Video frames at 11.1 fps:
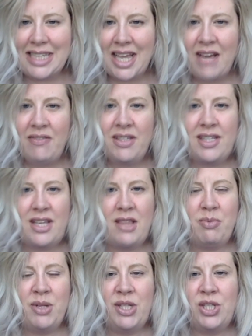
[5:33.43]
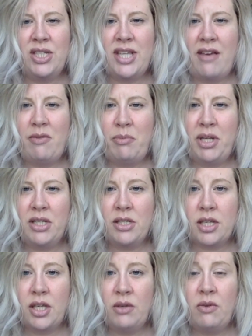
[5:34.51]
I would say the prints just haven't been as
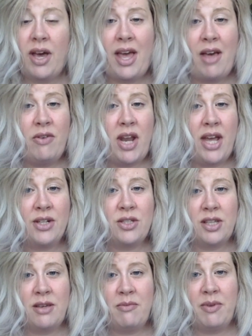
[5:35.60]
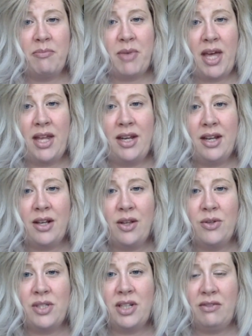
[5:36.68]
cute. I haven't actually been
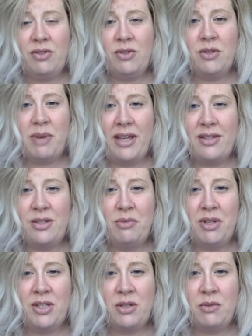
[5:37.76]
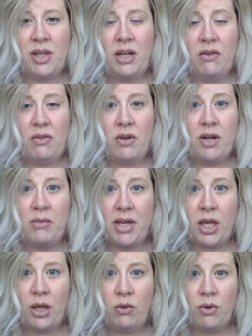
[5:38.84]
close enough to it the past 2 months to really know if there are any
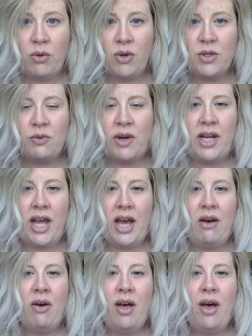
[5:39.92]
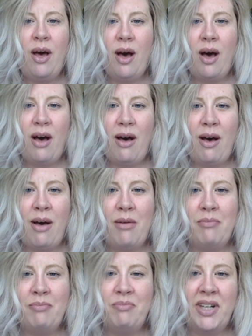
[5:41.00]
big unicorns right now.
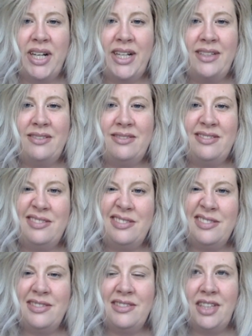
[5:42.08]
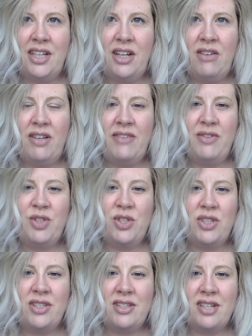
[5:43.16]
But it was
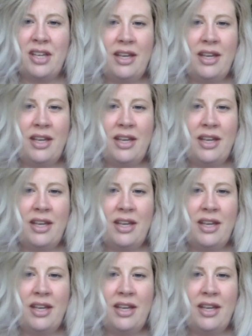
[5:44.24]
just,